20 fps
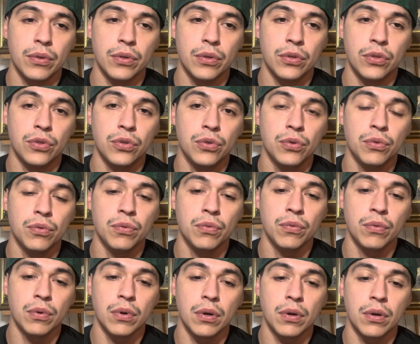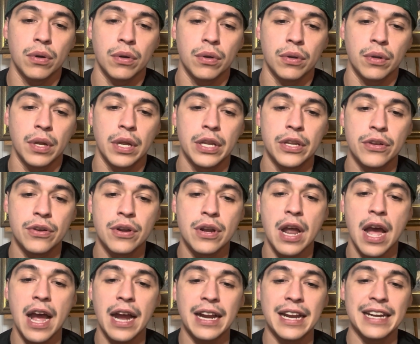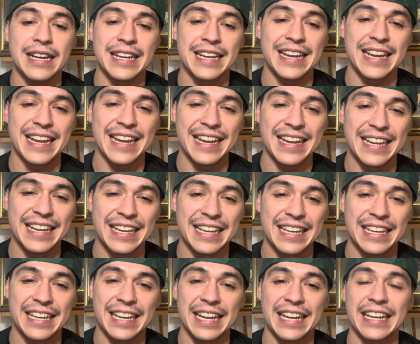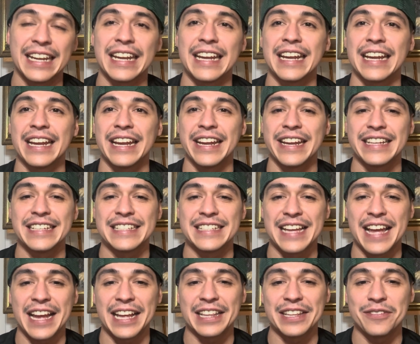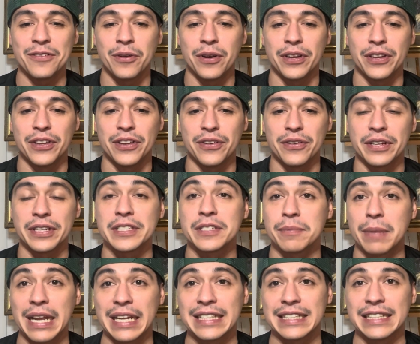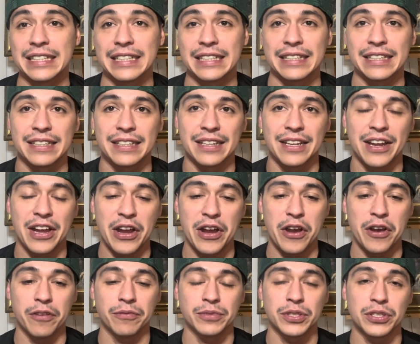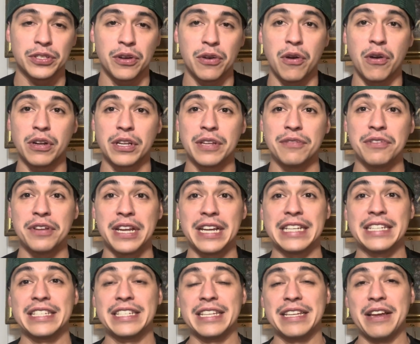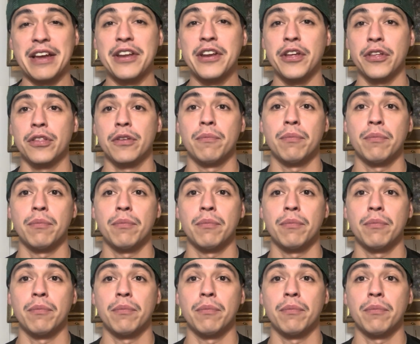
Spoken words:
you you're not gonna get like exactly what you're expecting. So I'll give you guys another